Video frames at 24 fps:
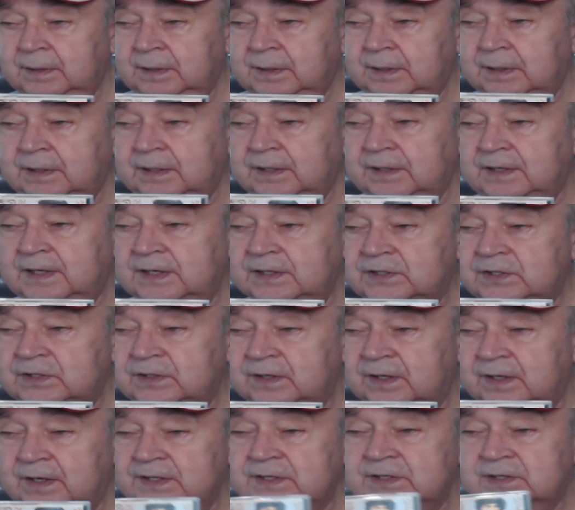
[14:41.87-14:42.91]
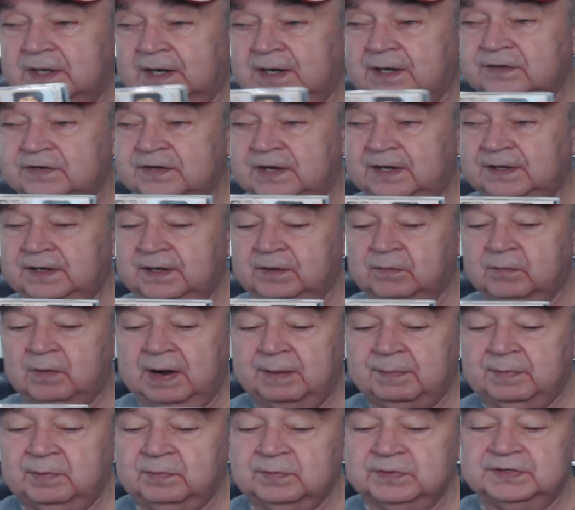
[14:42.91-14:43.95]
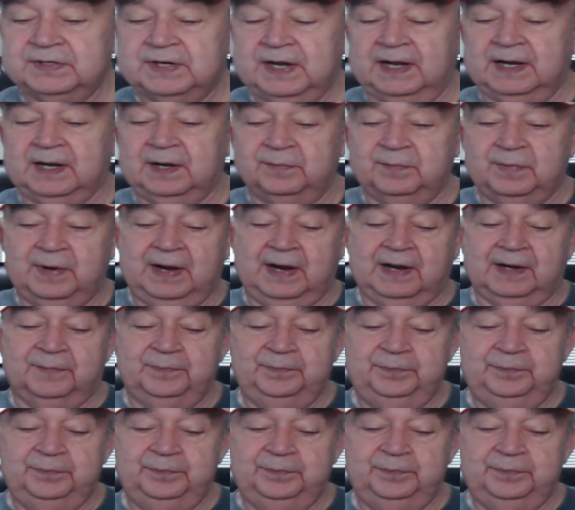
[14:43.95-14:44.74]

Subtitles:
In addition to this, like I said, the Grammy was taken back.